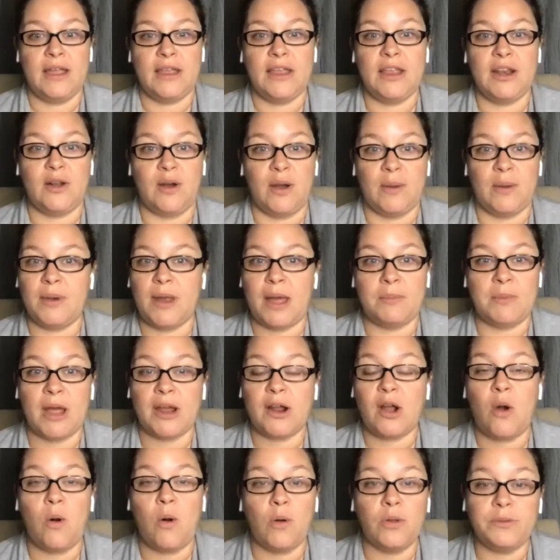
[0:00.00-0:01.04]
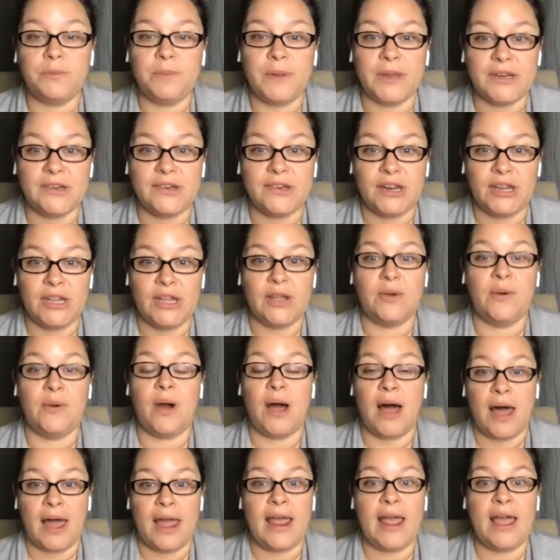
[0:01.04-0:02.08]
I'm not cold pitching you.
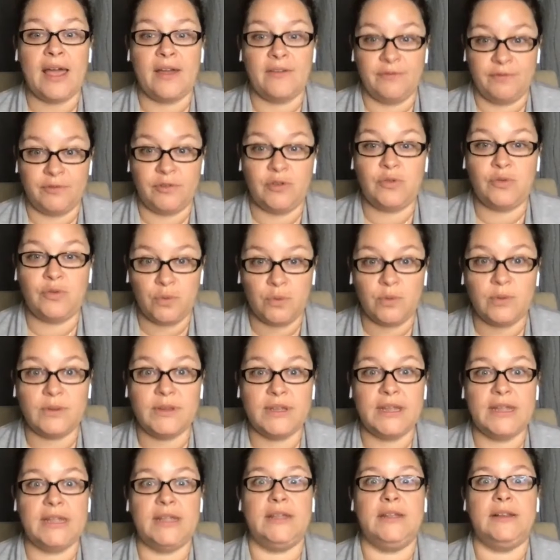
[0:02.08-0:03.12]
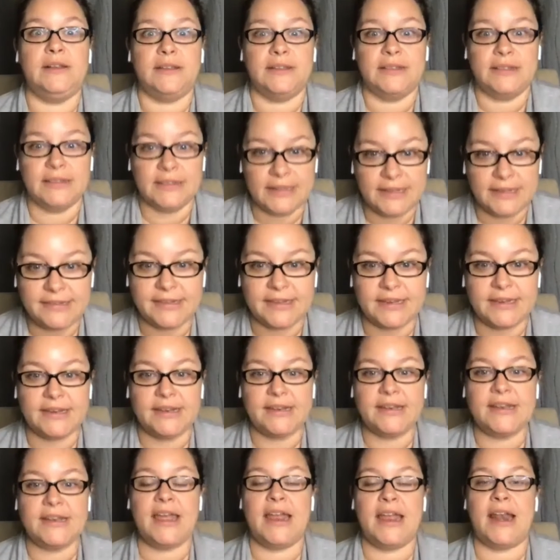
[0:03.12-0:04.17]
I have truly
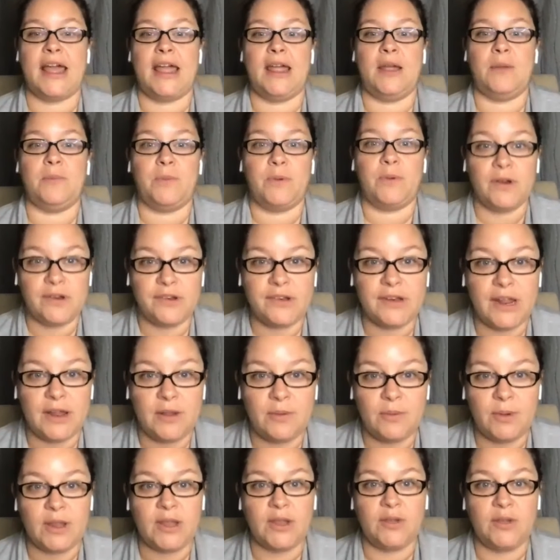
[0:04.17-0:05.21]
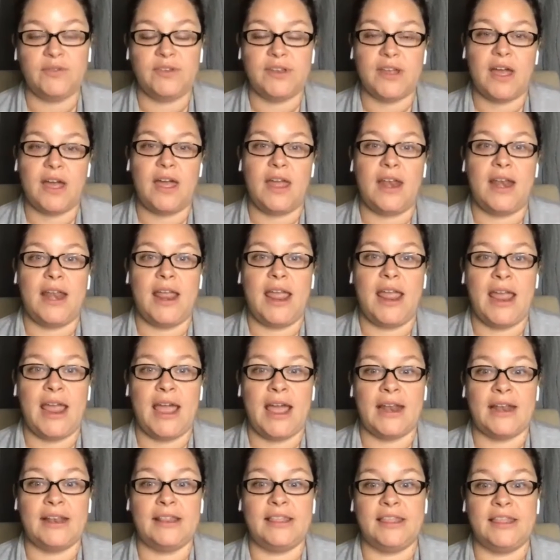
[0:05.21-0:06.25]
listened and I appreciate what you've done.
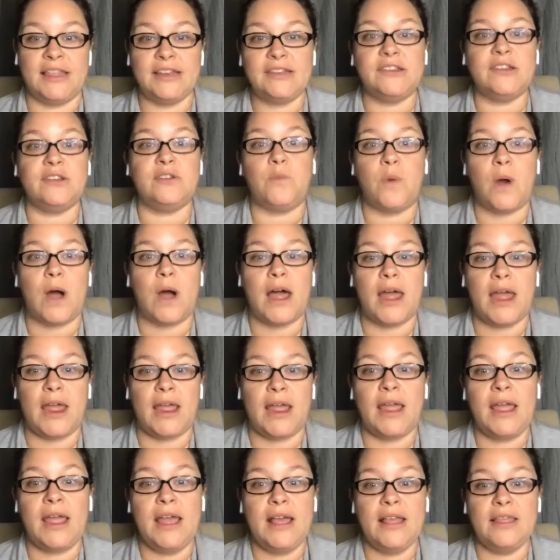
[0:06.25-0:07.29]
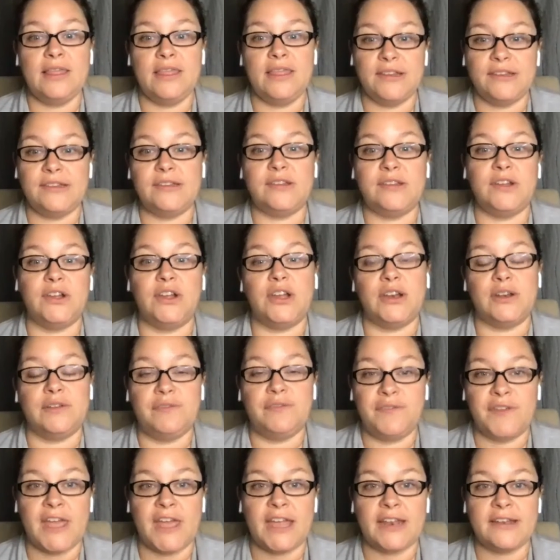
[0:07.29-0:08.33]
And this is why this is a good
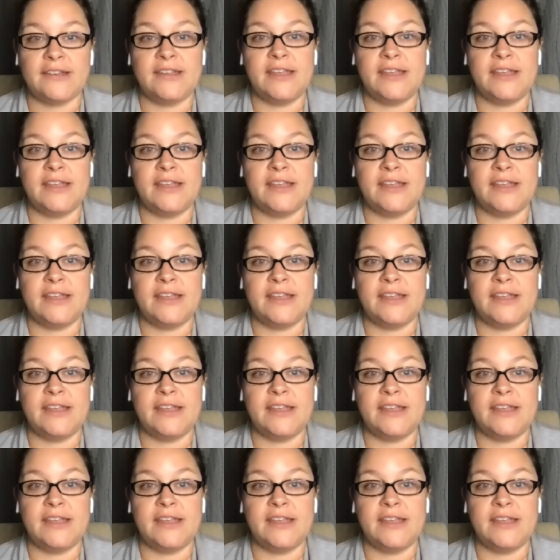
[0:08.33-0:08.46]
fit.